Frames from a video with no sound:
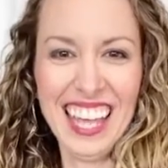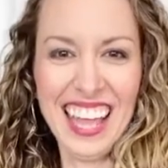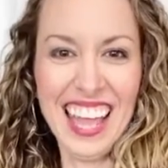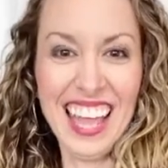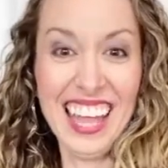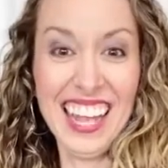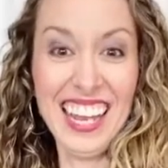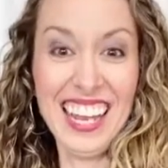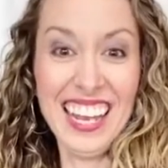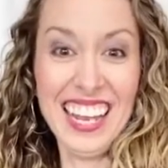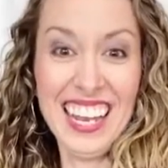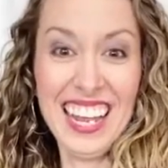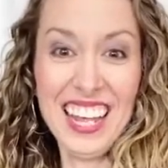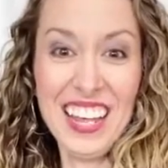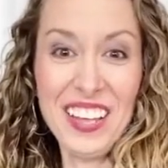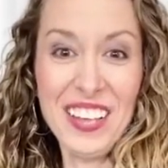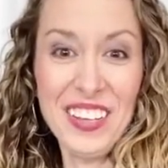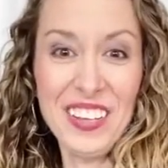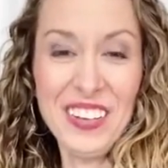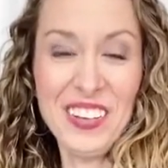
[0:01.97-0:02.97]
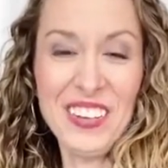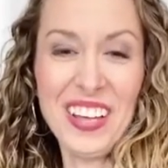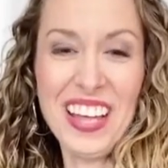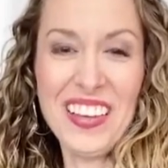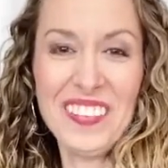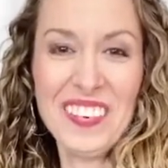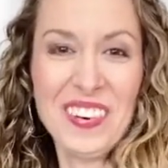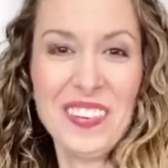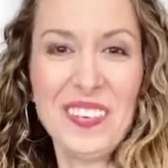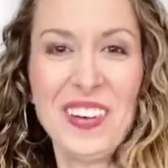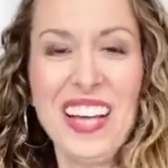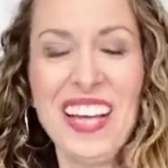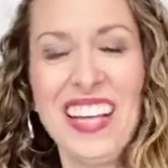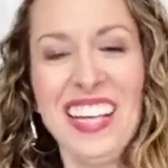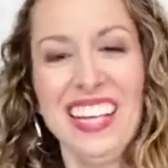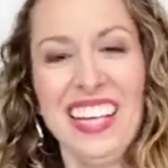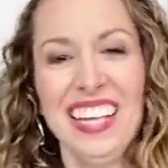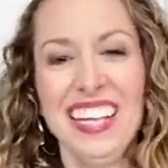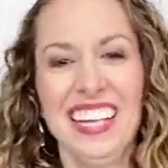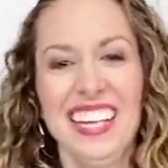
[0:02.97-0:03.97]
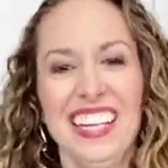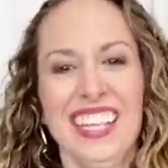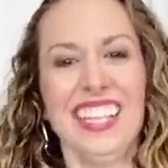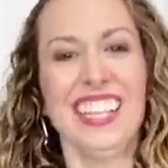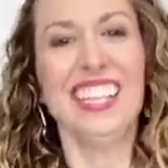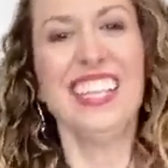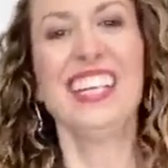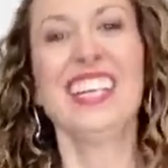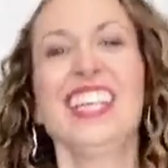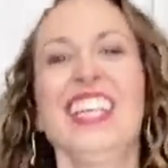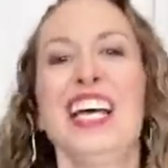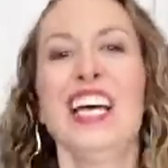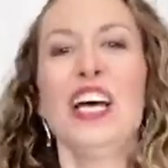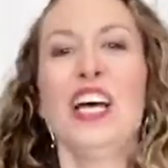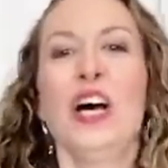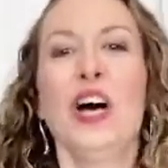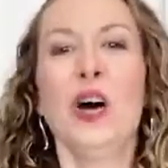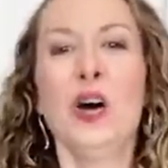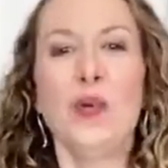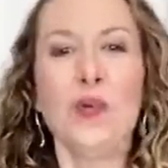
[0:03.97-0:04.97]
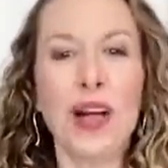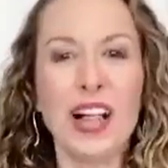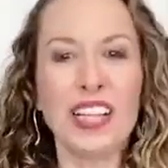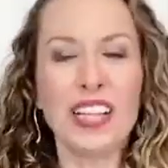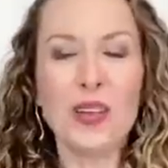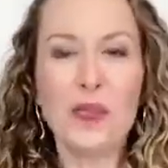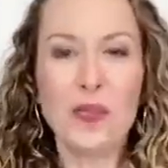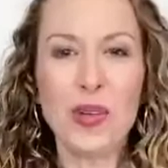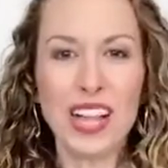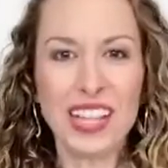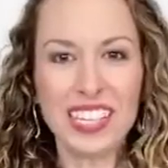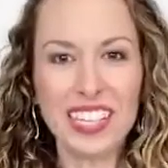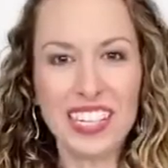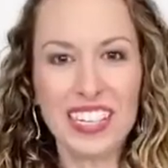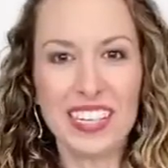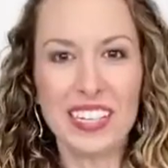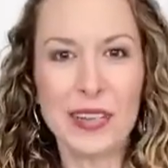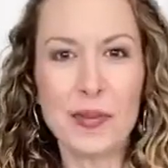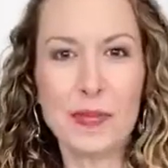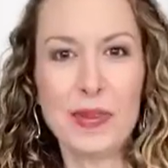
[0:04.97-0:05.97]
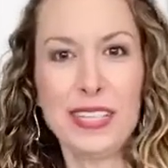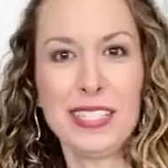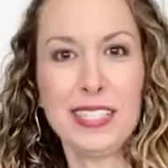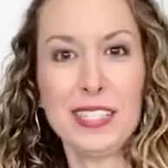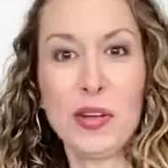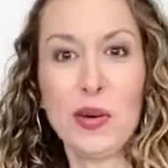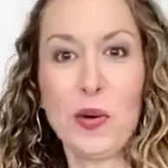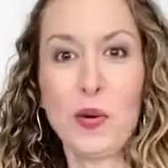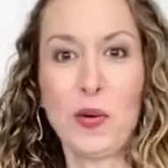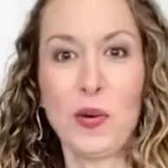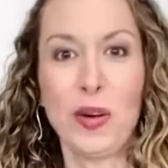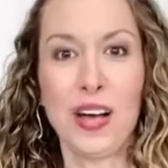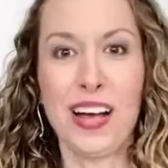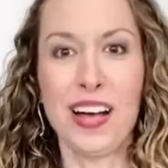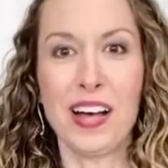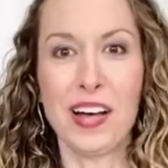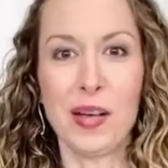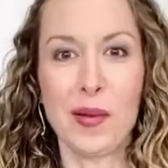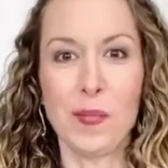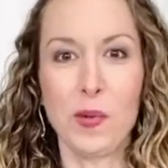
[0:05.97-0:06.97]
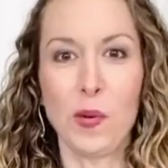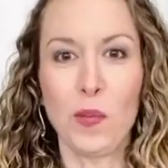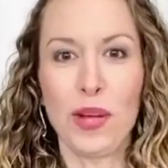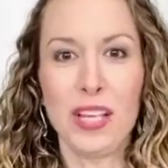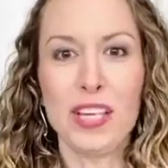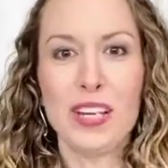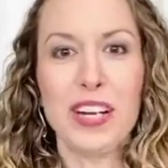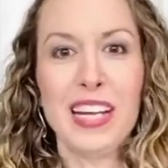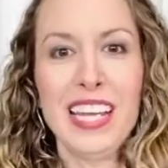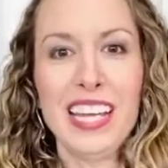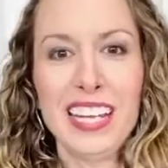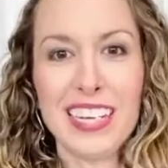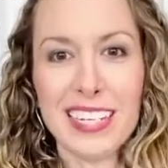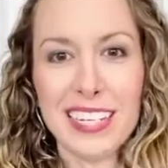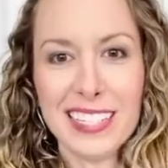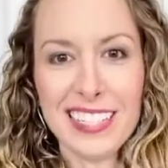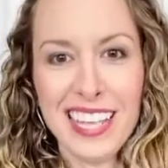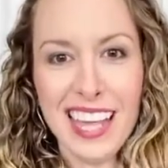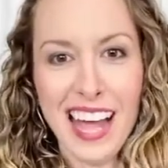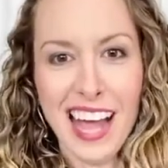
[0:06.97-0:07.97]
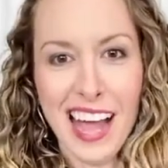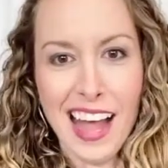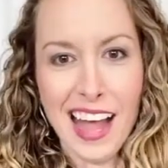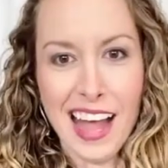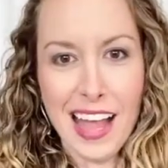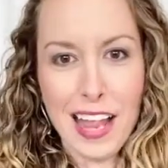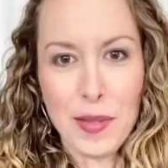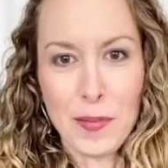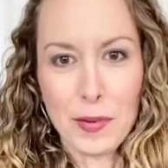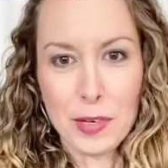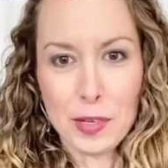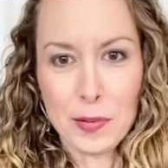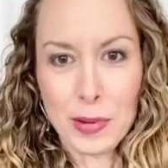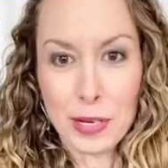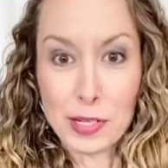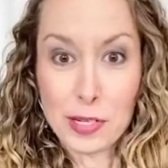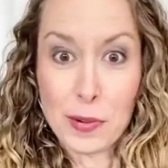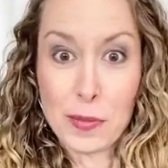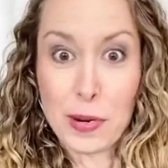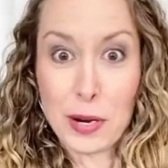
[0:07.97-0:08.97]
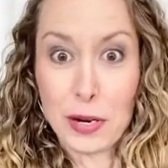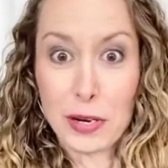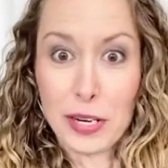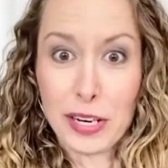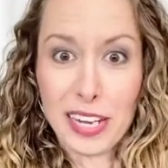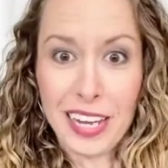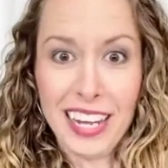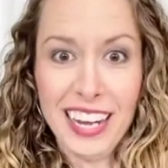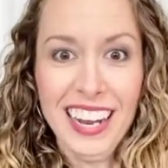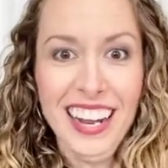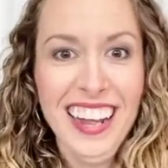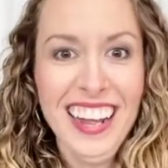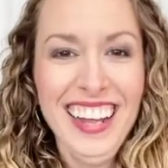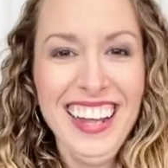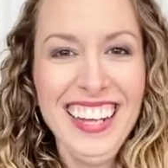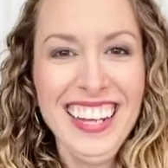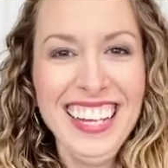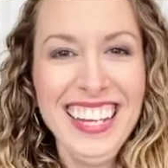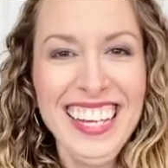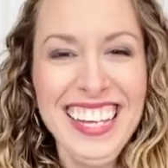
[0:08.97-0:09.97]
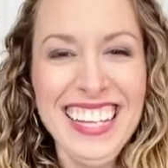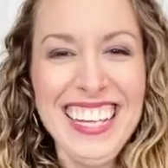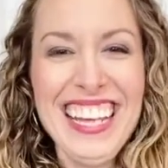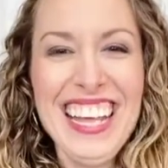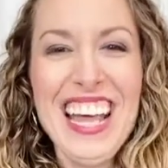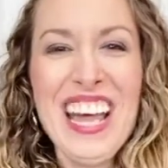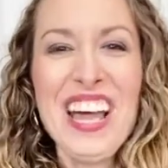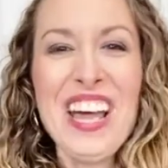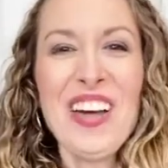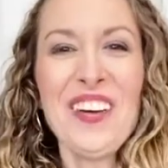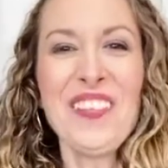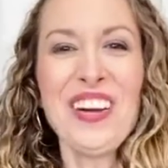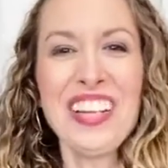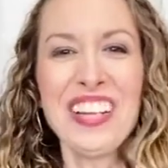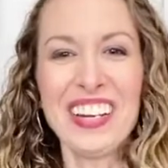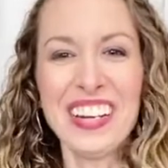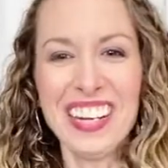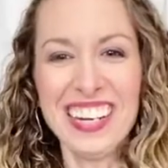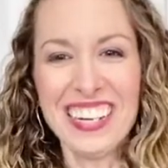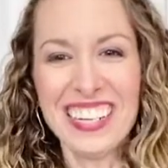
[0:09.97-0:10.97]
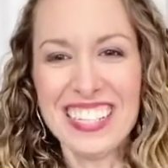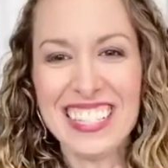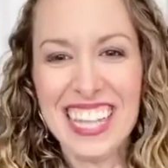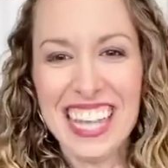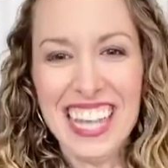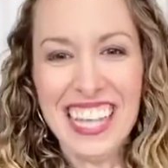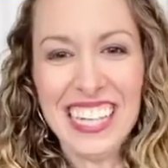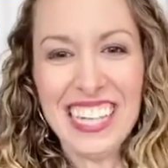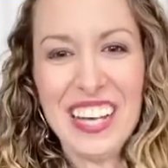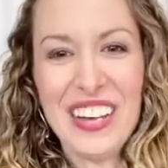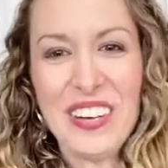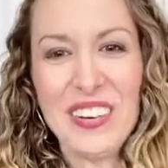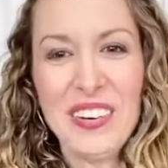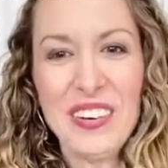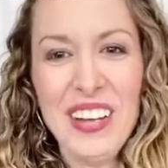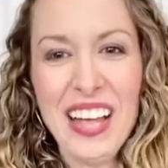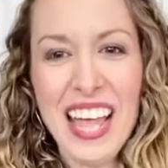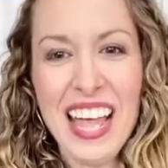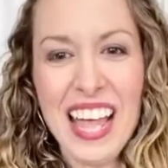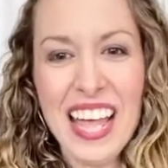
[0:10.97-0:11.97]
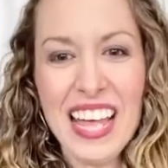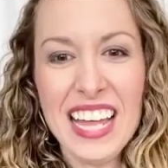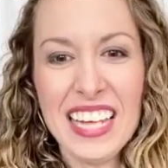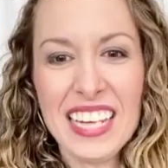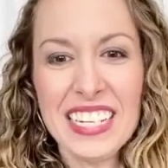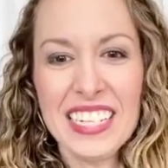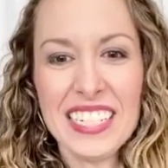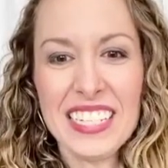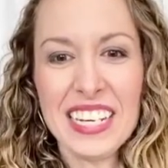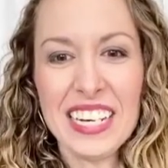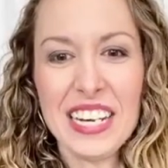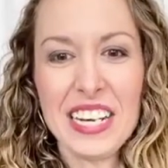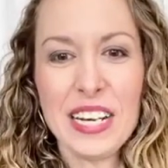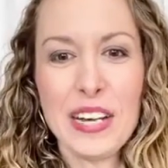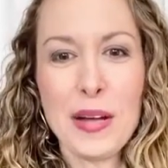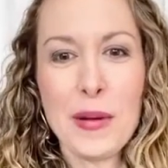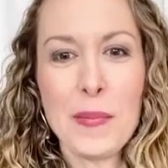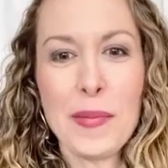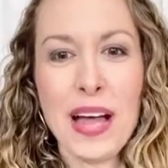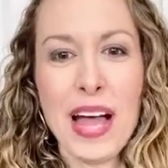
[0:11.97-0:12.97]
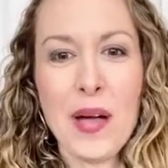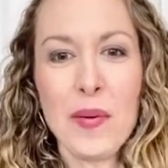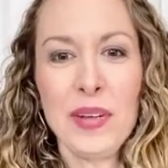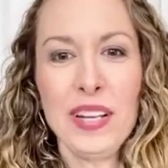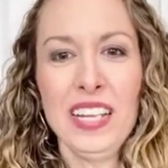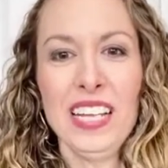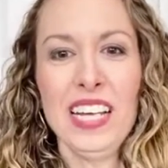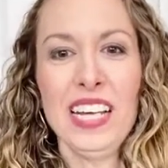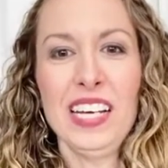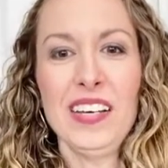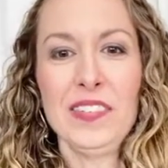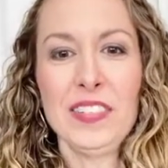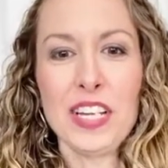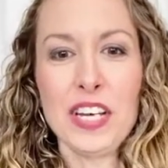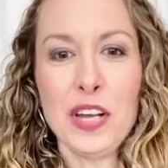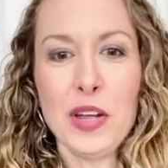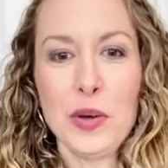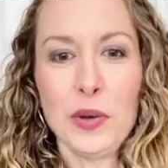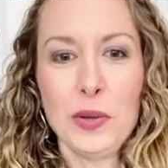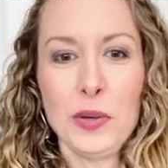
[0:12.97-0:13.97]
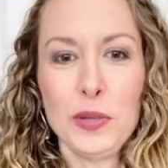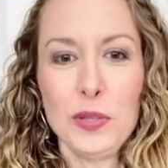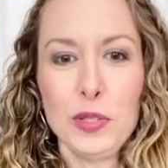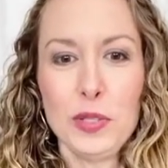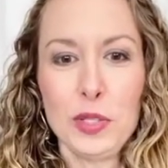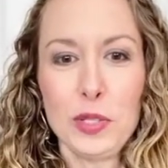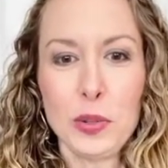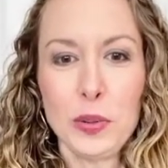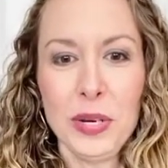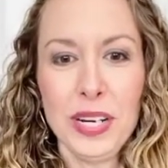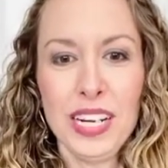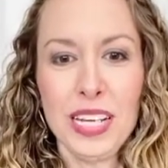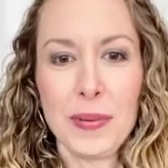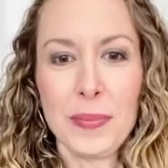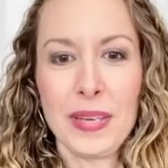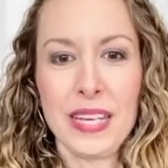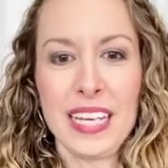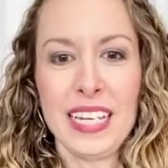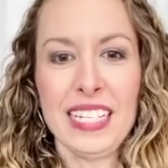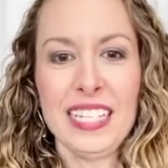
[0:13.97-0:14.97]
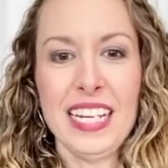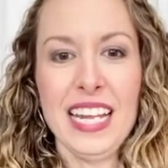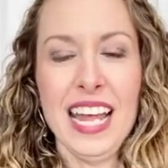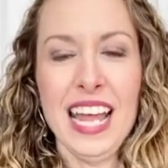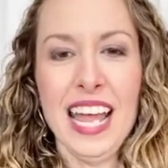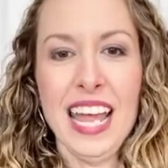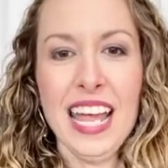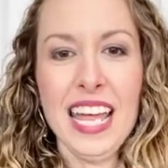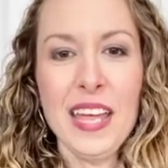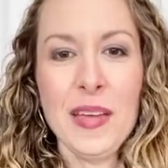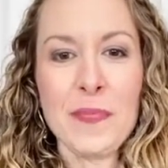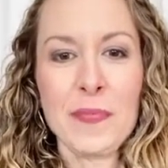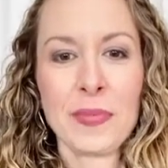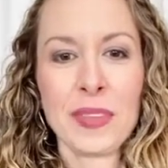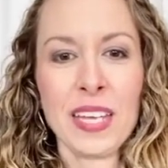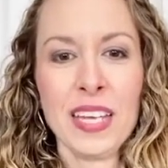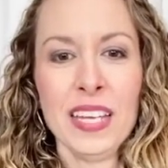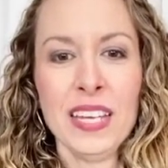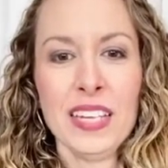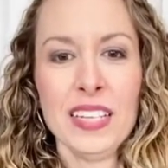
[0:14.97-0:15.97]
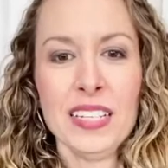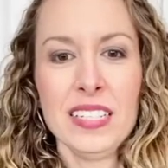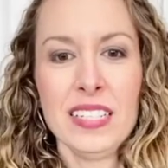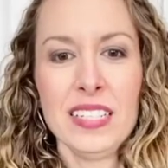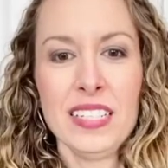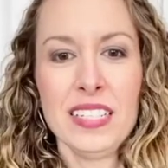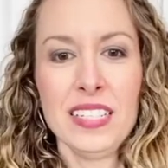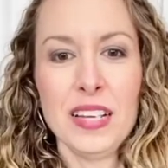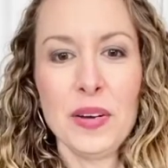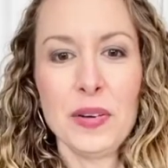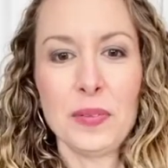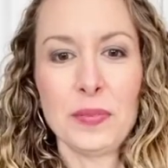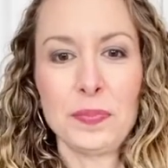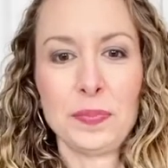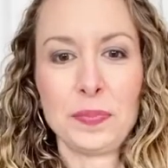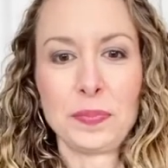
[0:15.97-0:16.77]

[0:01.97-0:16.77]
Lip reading: Hello, everyone. Welcome, welcome. So when you're here, say hi. Let me just make sure I'm not crooked. When you're here, say hello. And I would love to know who's joining me today. So